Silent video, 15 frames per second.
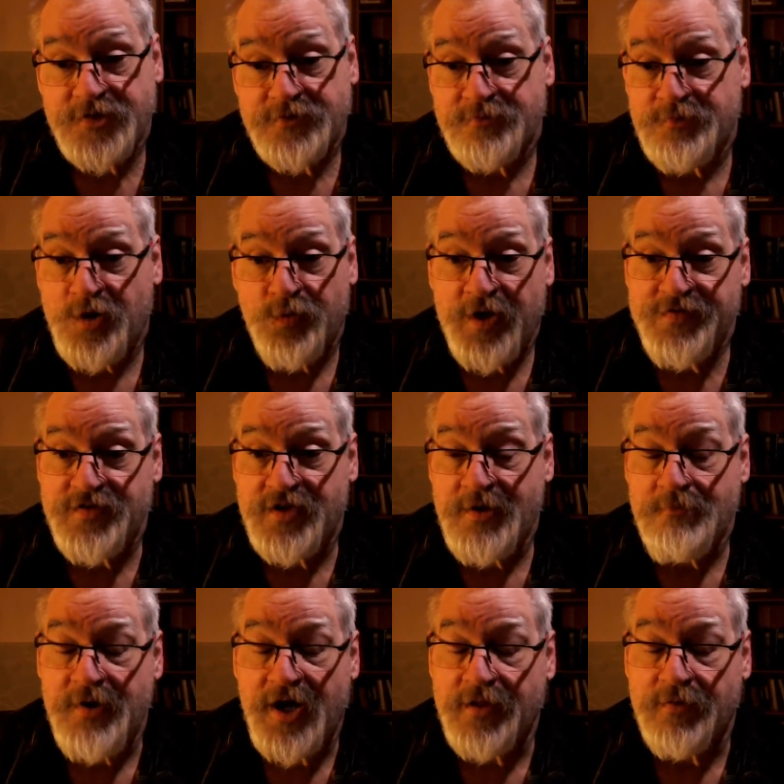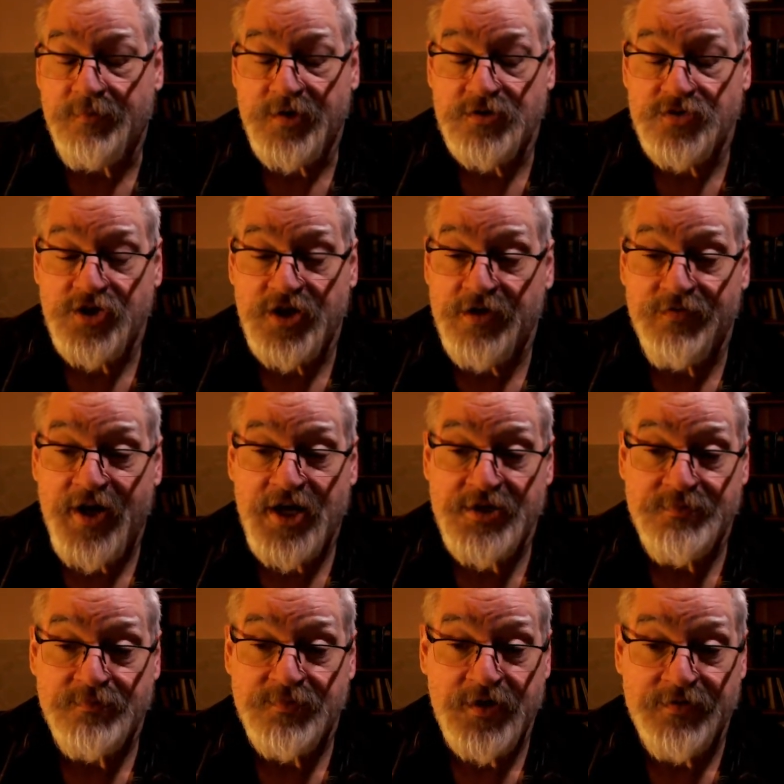My wife's an empath, but she
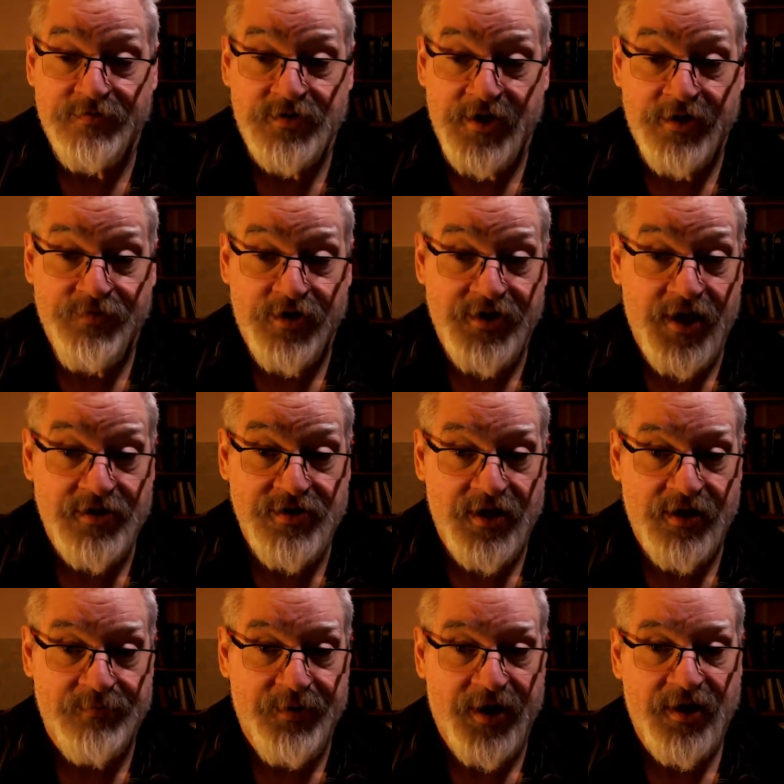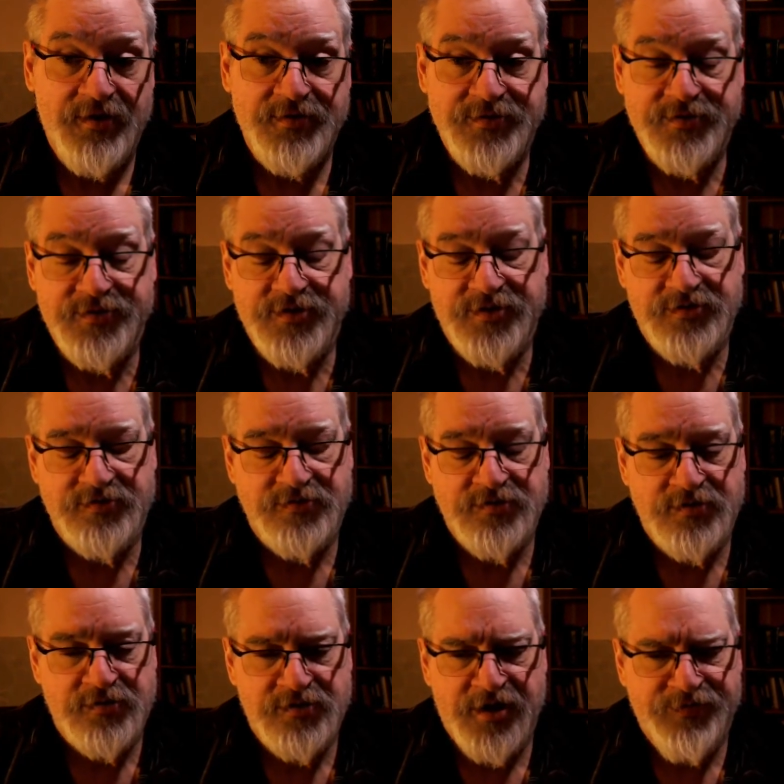never tells anybody. She
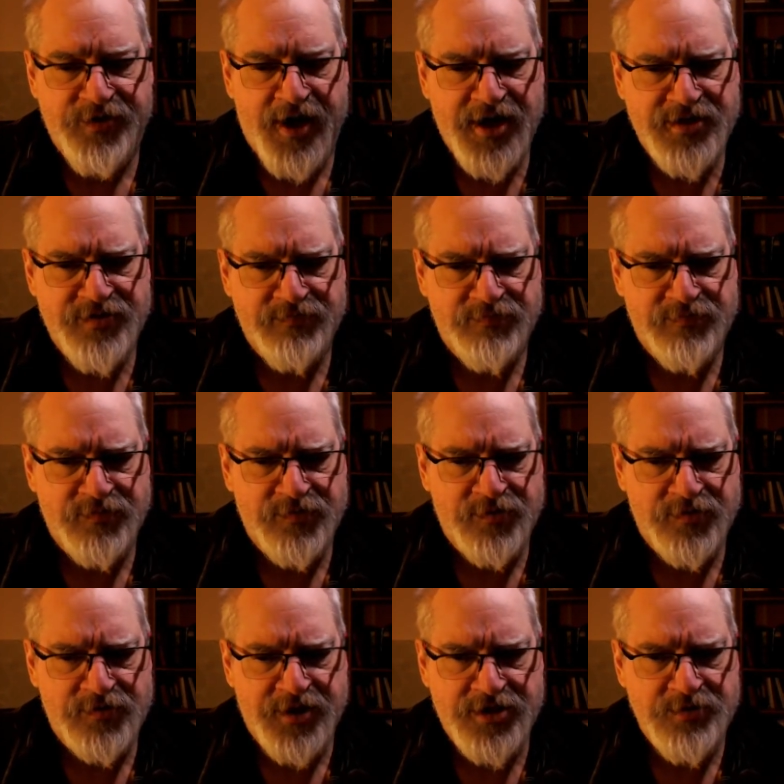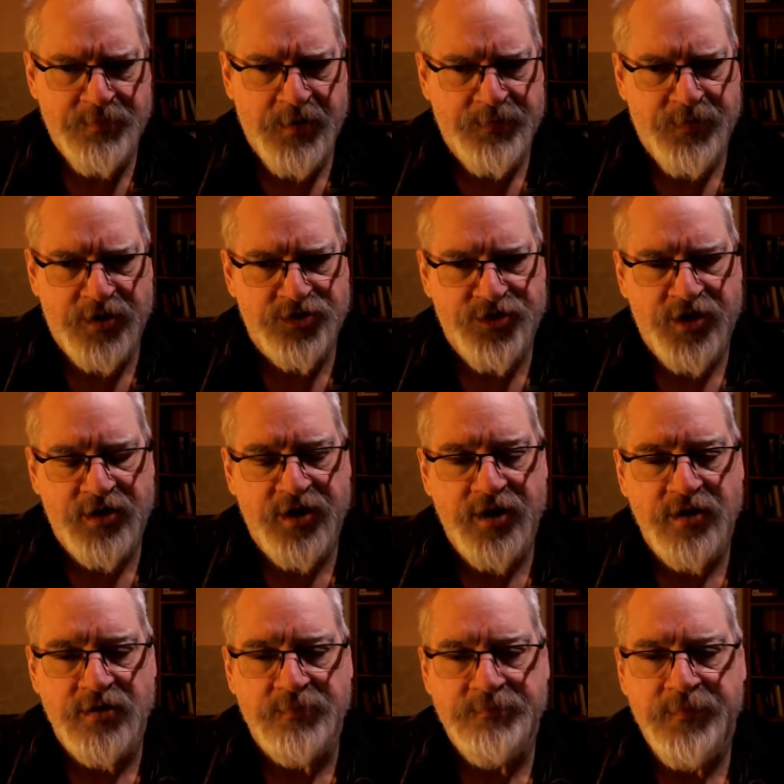never asks or tells people that she can
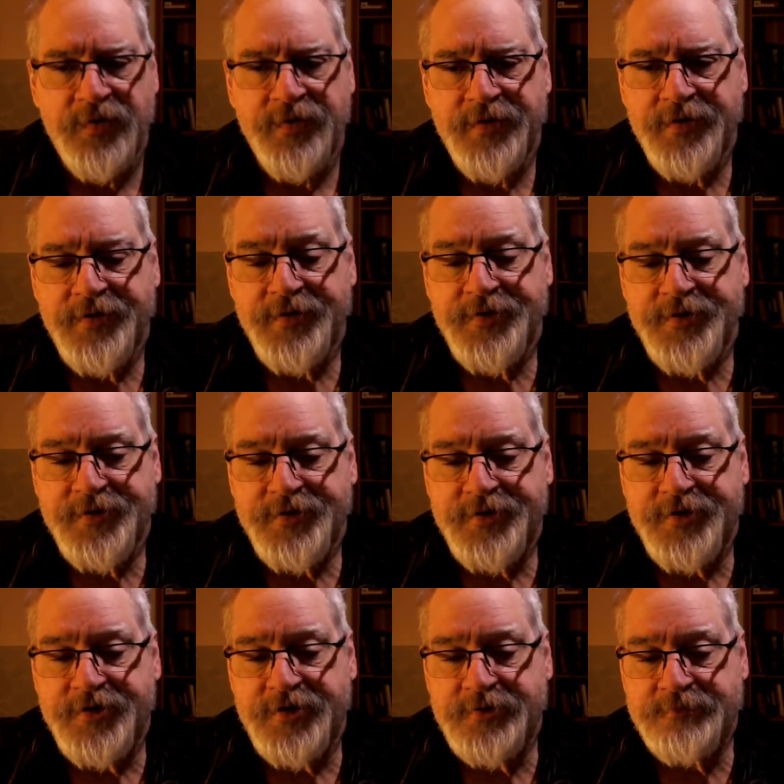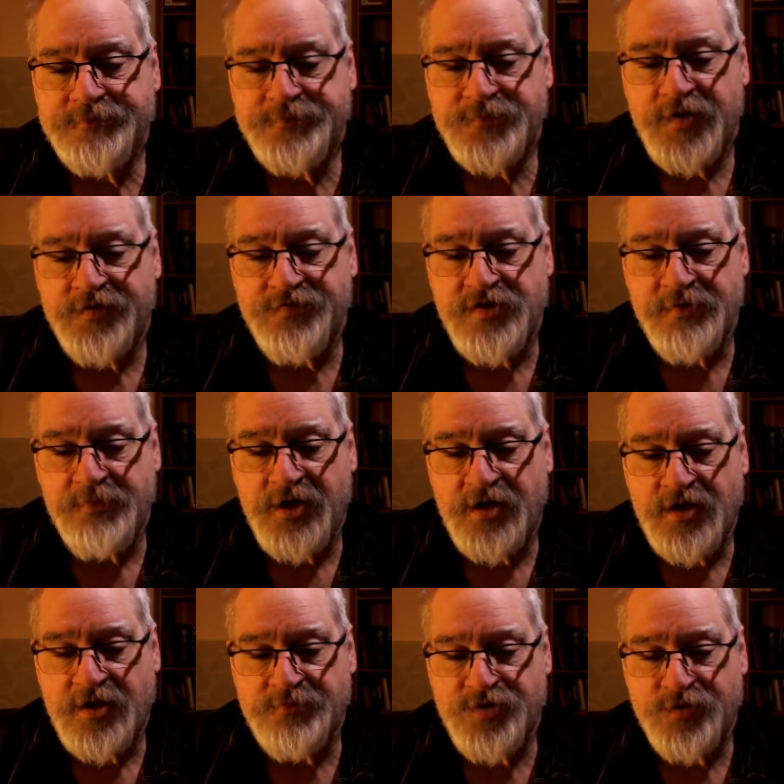heal them. If somebody
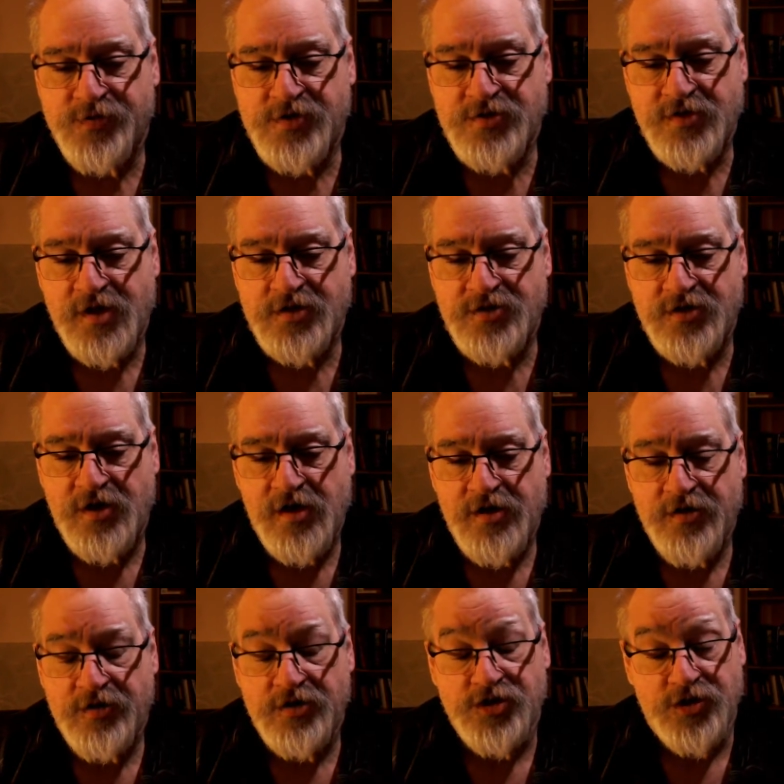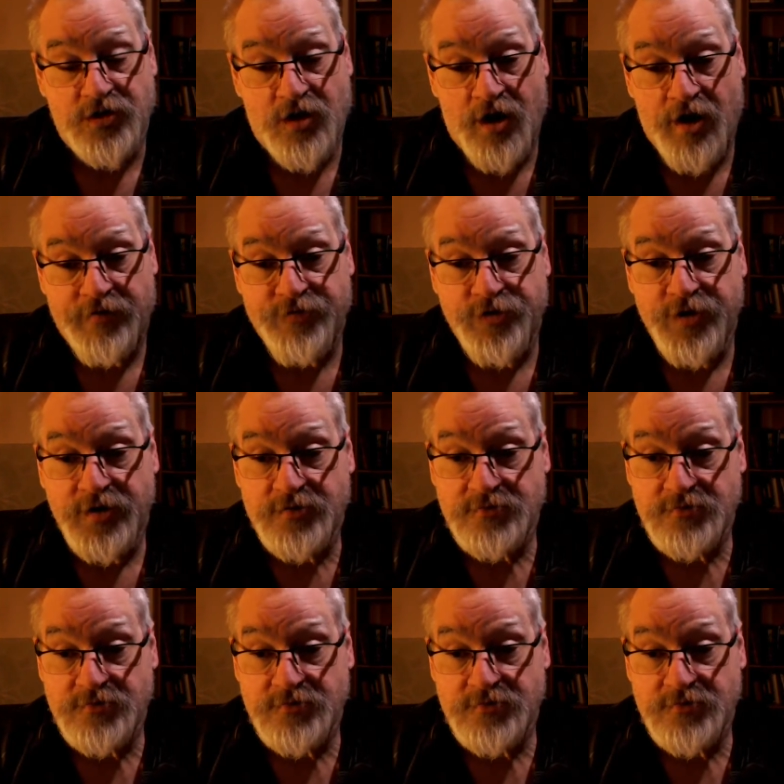comes to her and starts talking to her, she'll offer it.